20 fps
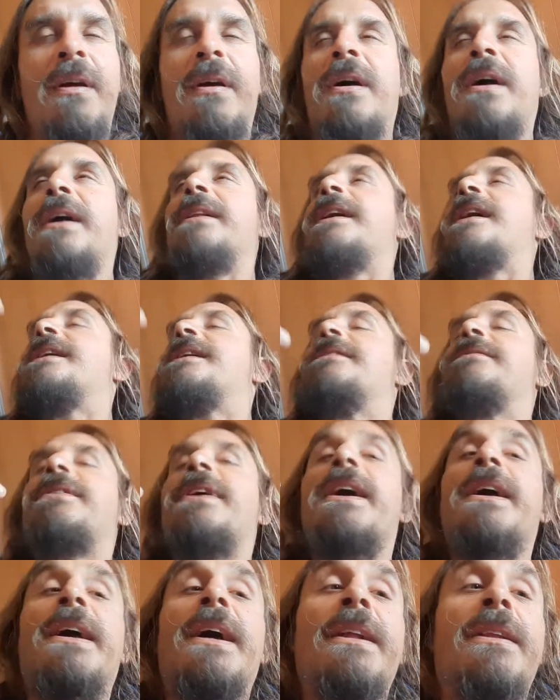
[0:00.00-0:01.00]
And then if
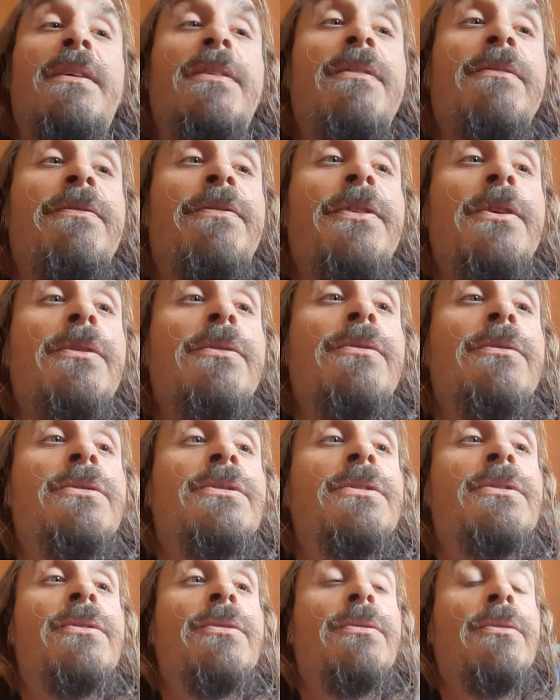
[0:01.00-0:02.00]
they get
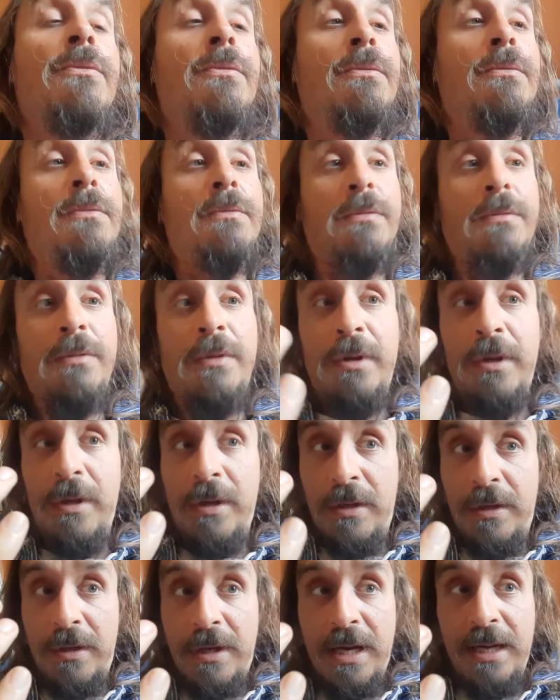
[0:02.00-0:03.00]
confused to
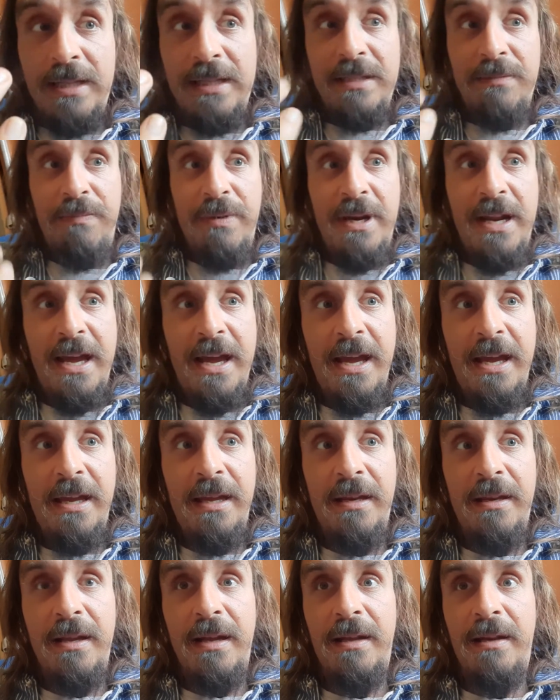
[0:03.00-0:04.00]

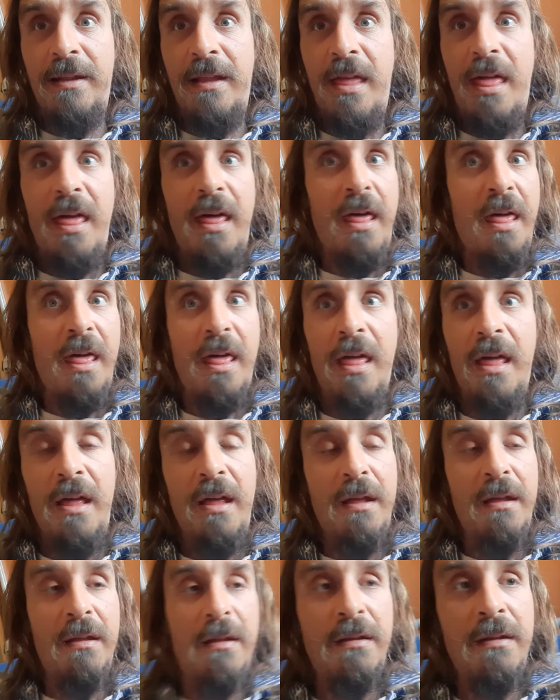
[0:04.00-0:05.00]
explain and uh,
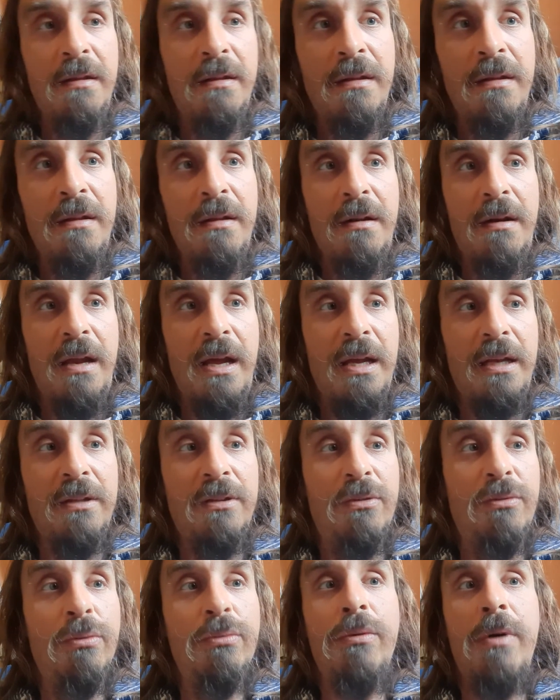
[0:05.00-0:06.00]
like
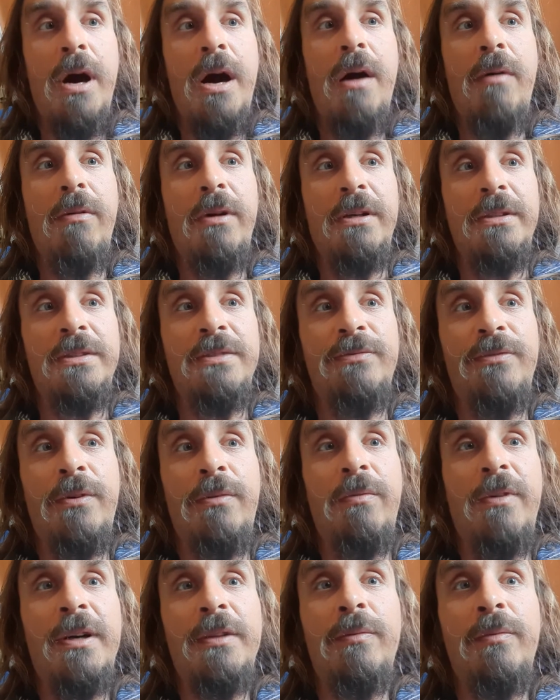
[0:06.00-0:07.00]
two hours for
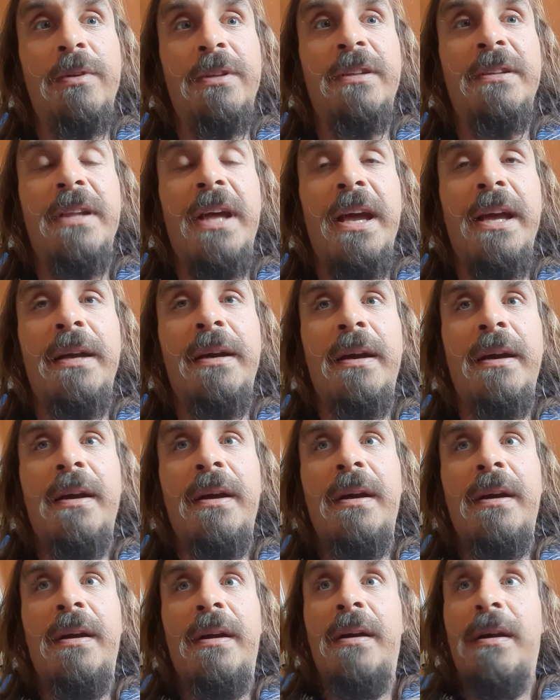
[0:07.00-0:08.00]
what would take
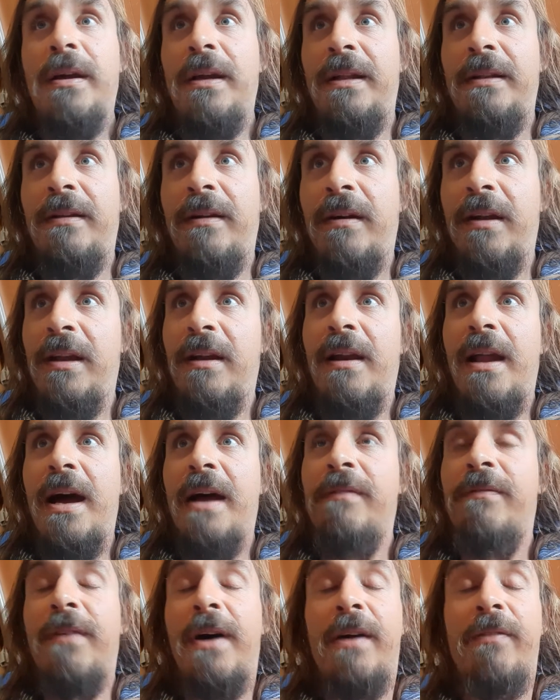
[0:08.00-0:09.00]
in real
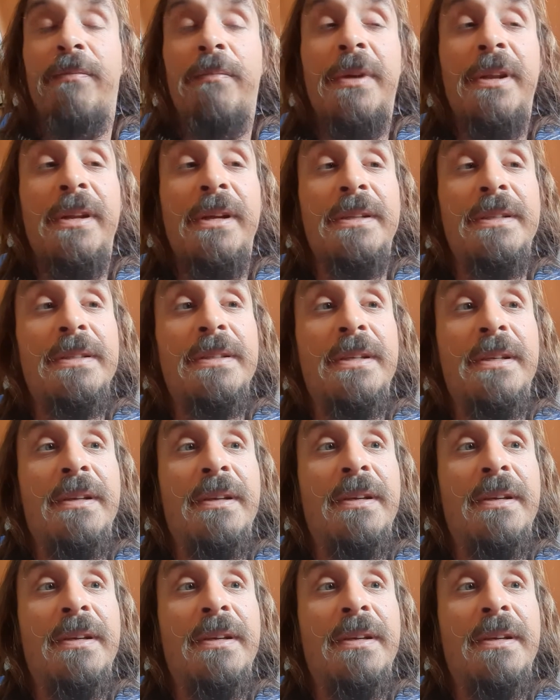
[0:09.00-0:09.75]
life five minutes.